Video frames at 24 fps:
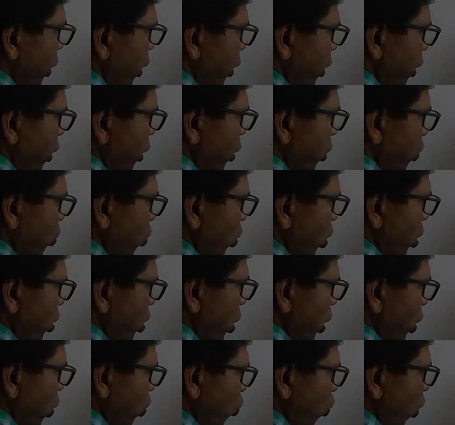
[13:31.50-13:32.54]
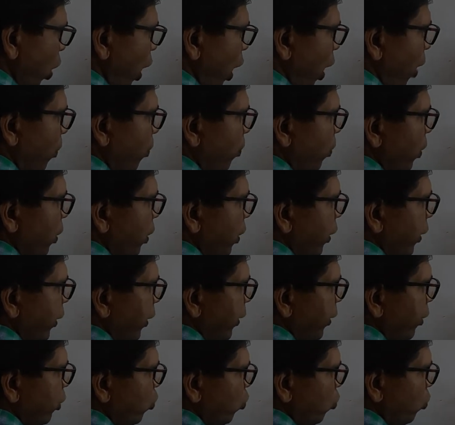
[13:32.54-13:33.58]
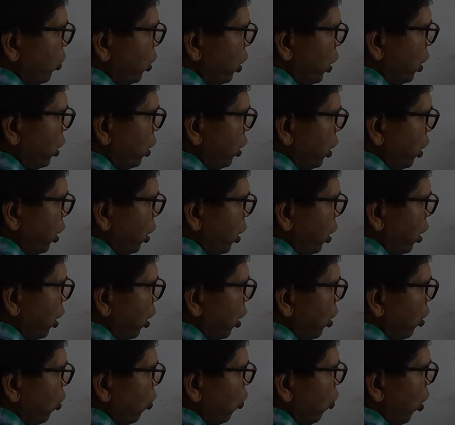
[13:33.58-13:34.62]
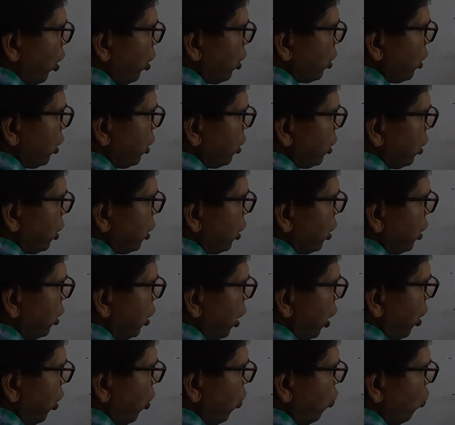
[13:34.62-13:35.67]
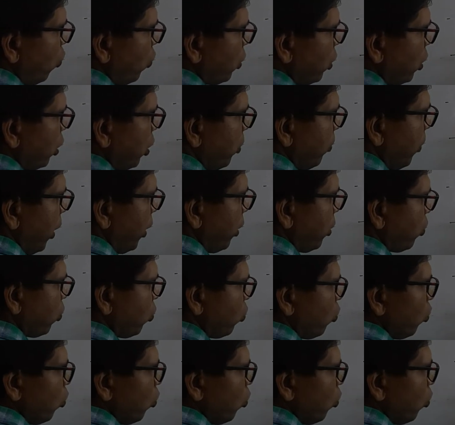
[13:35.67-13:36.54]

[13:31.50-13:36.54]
into half equals to T3 cos, this is the root 3 by 2.